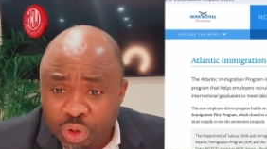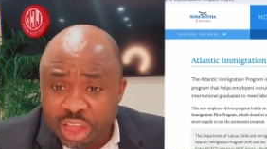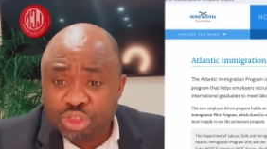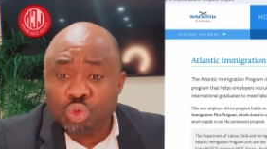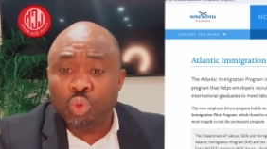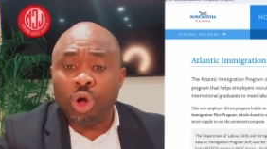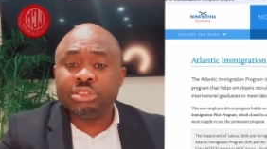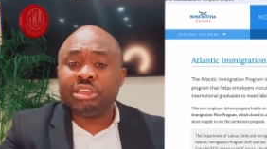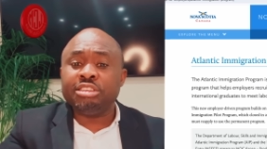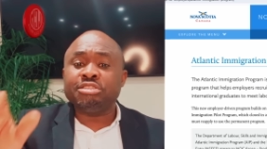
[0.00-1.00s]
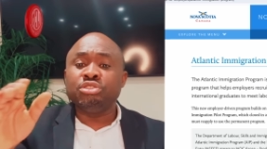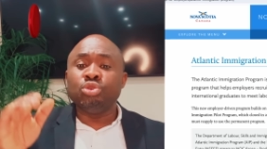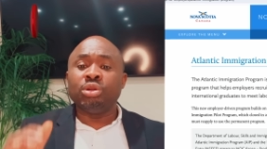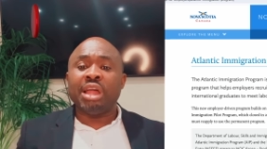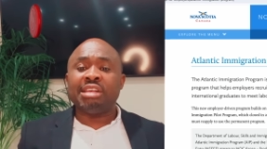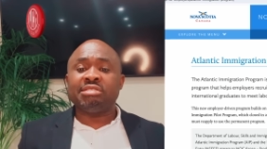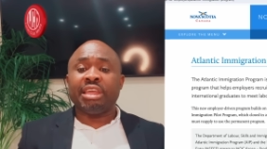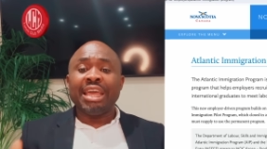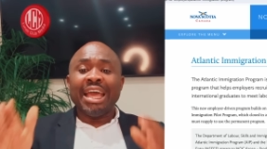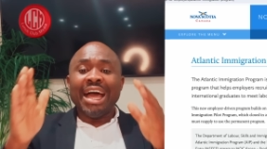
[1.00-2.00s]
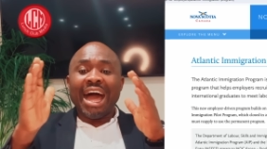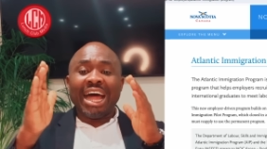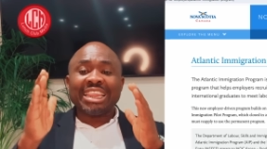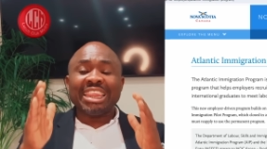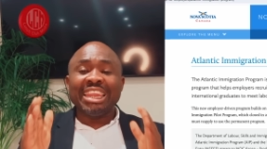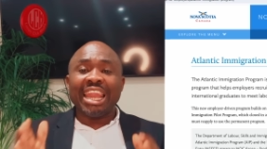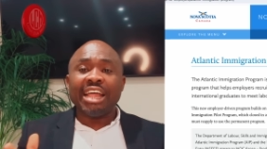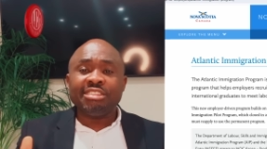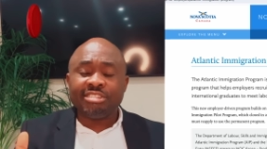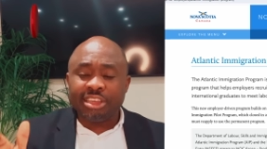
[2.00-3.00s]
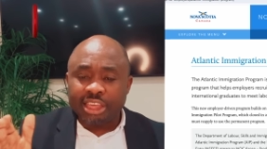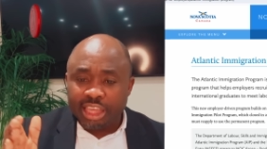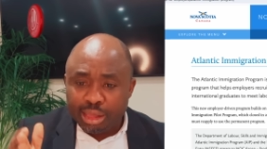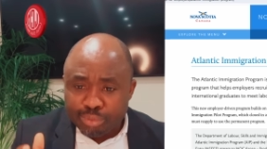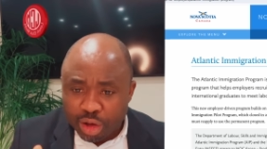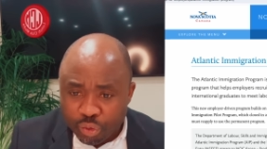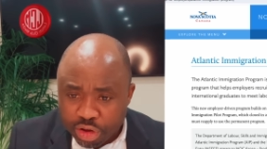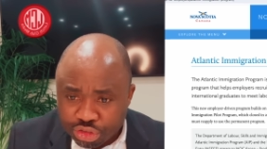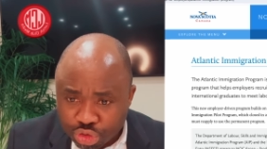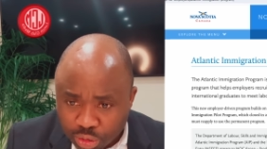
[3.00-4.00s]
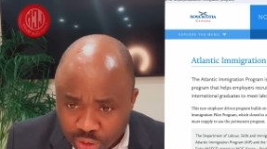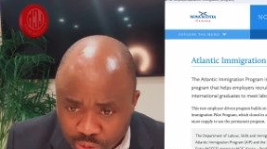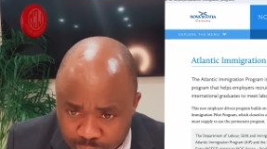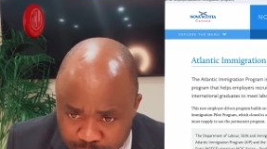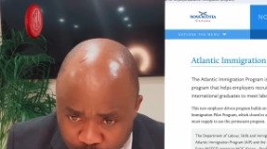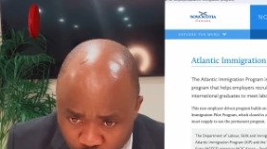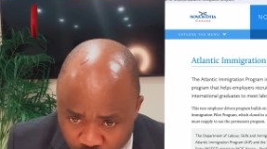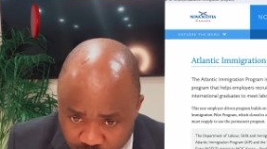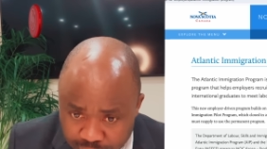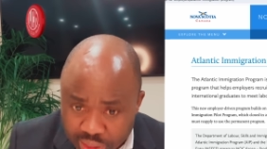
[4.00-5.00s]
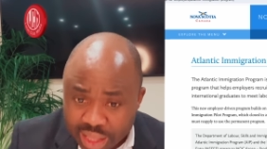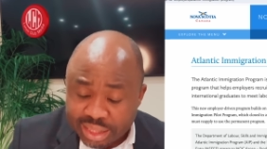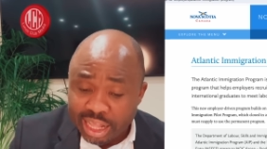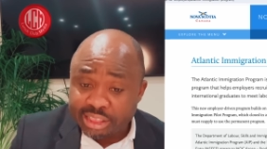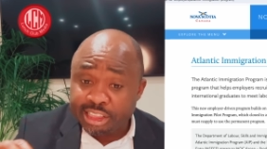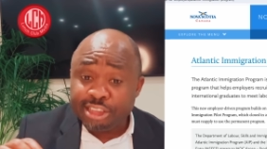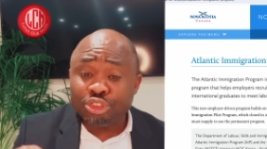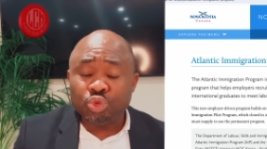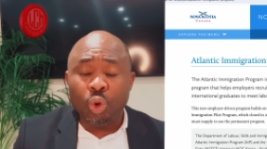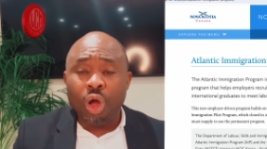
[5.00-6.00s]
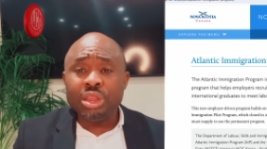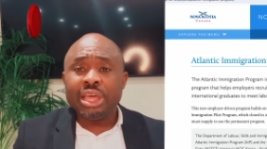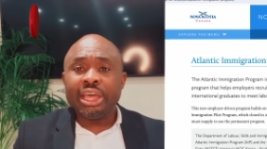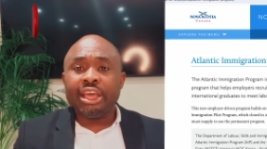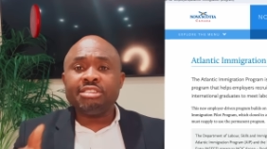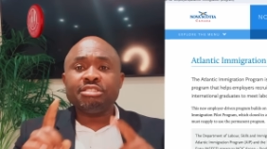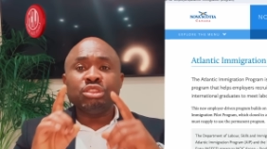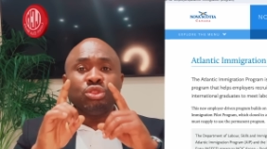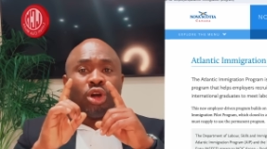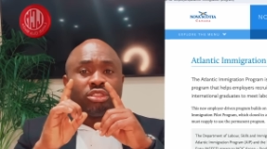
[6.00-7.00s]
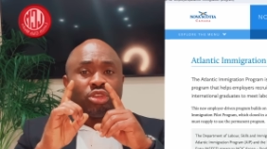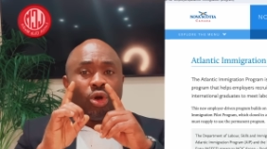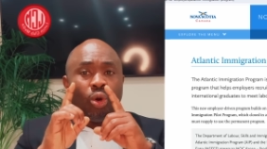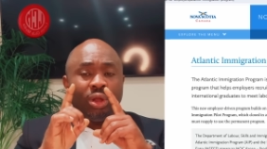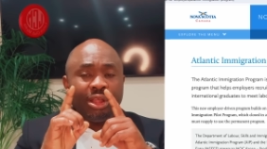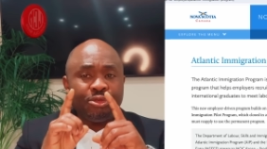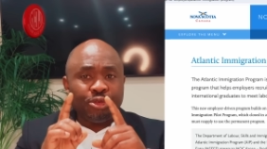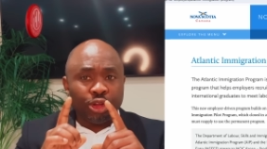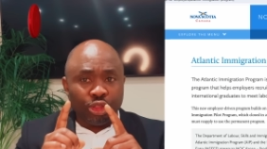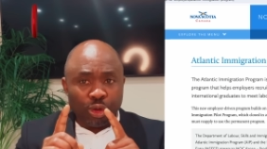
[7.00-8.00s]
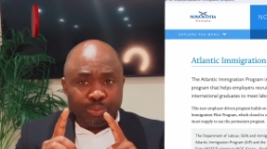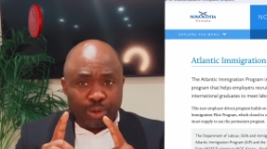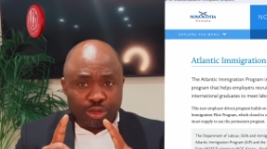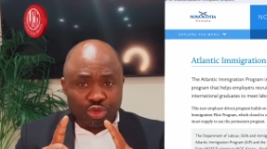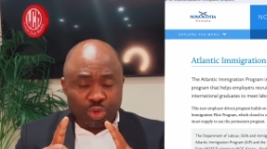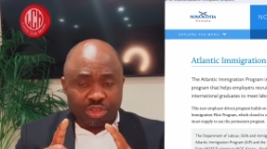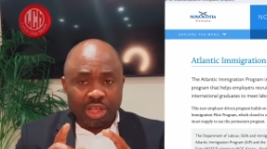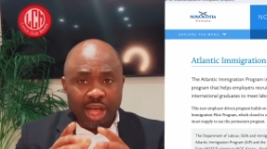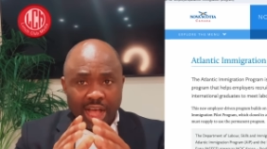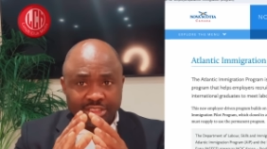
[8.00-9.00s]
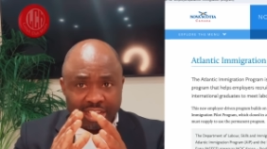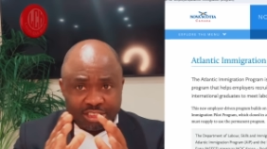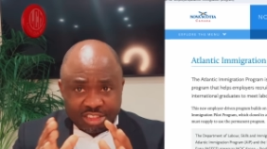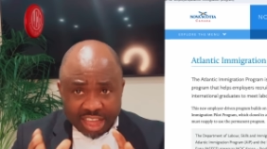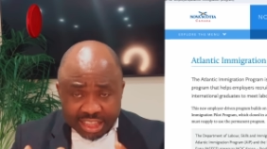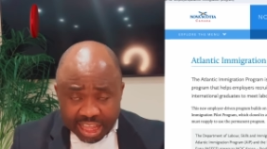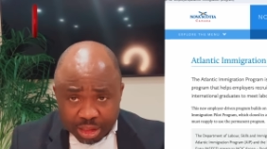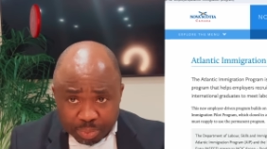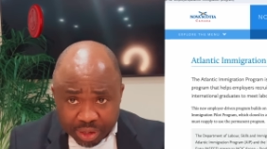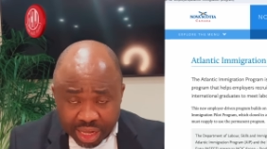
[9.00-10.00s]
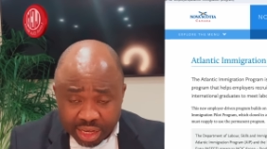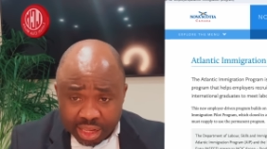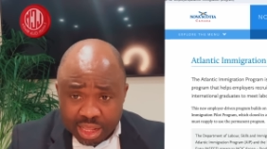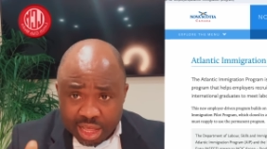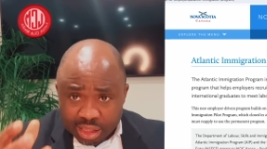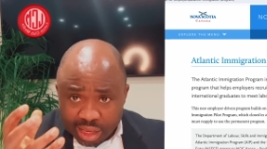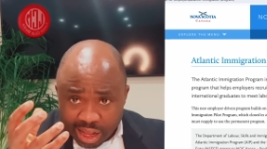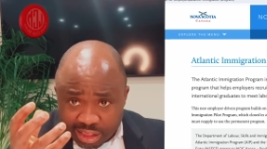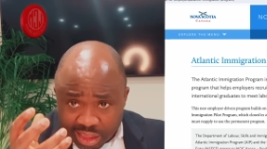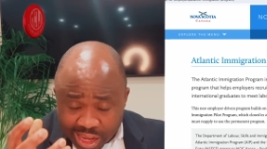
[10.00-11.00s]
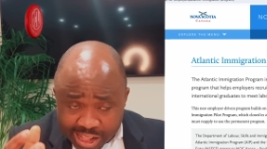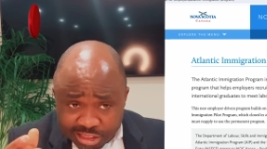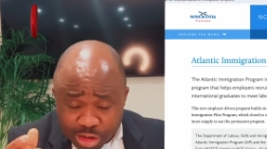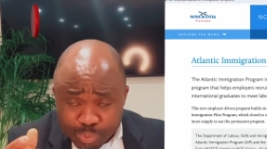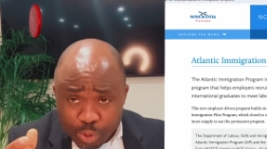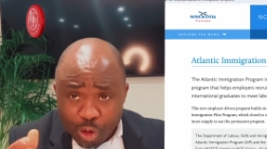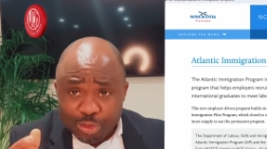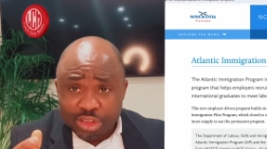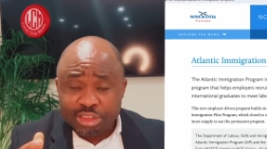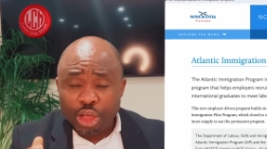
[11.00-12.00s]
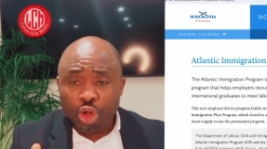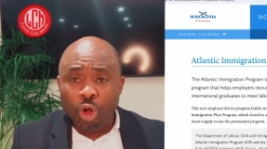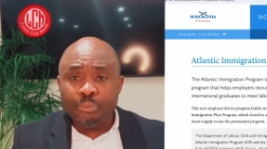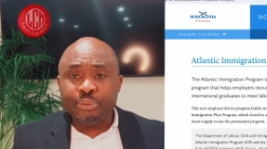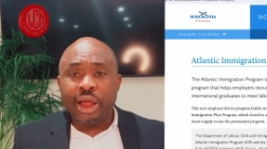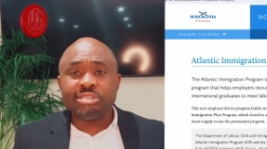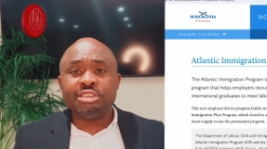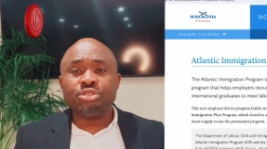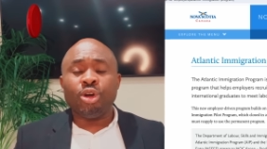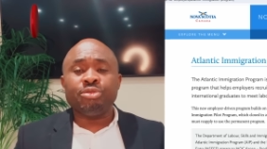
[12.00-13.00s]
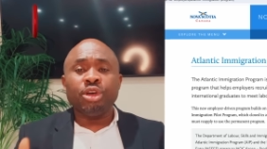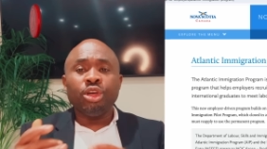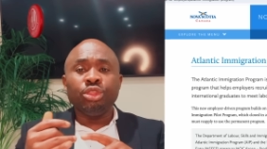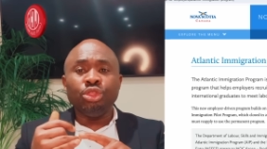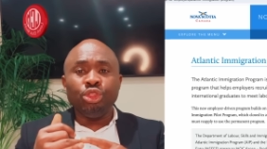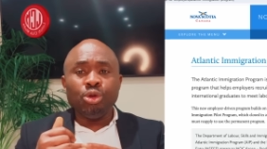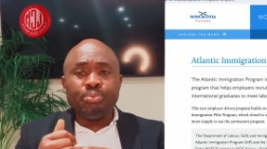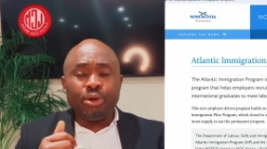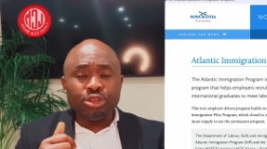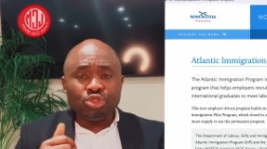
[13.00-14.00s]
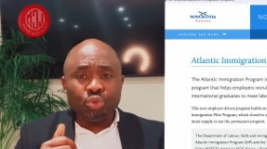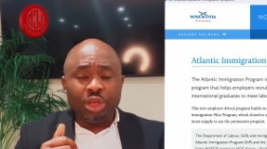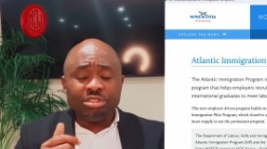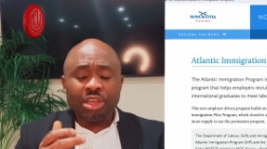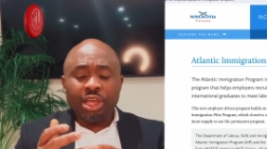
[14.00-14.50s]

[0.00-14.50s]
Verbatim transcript: is what is known as the Atlantic Immigration Program. Now, this one is not only for New Brunswick. As I said at the beginning, the Atlantic province comprises of New Brunswick,